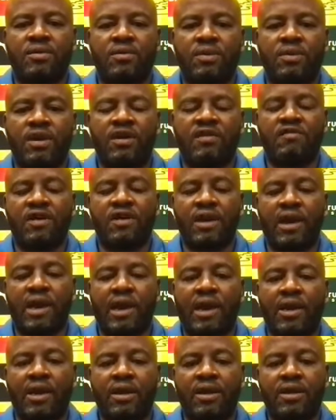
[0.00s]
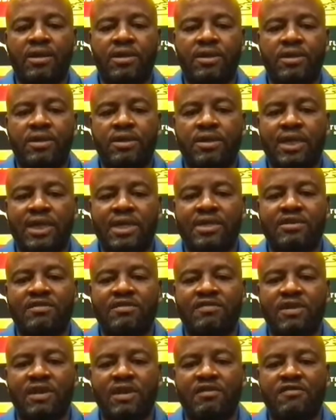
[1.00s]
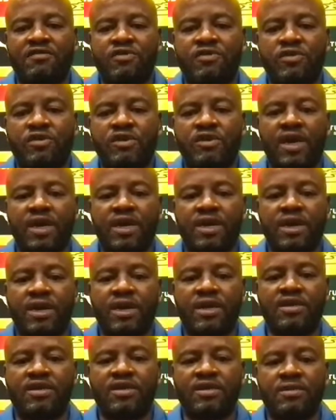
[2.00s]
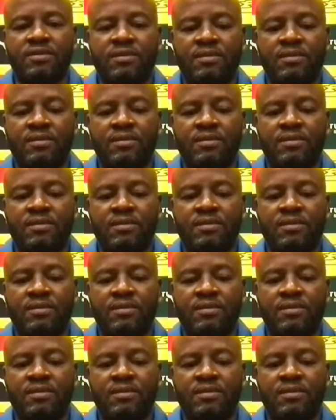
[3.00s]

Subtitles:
We never really incisive enough to try and get